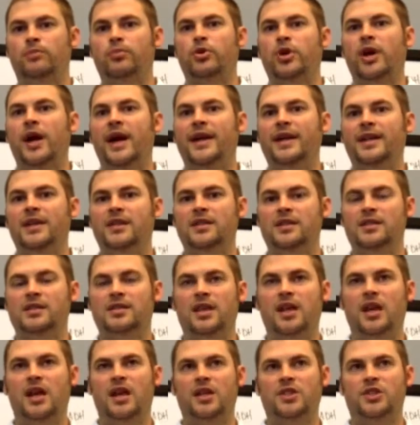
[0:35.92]
pride in is
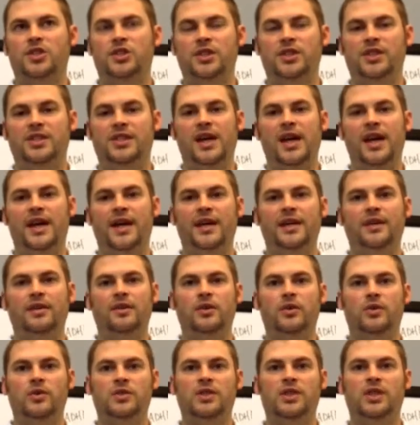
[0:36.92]
actually
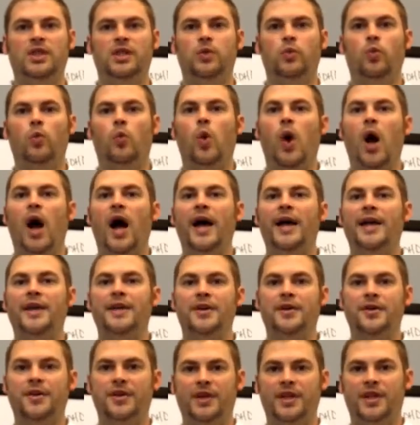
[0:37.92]
diagnosing why
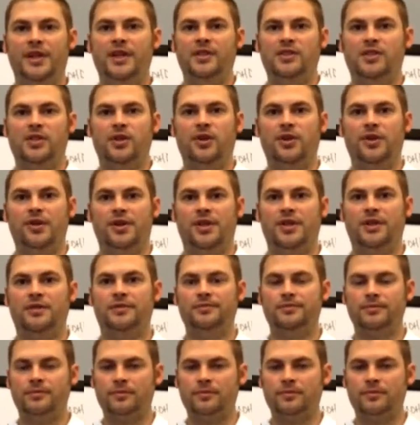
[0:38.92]
your knee is hurting.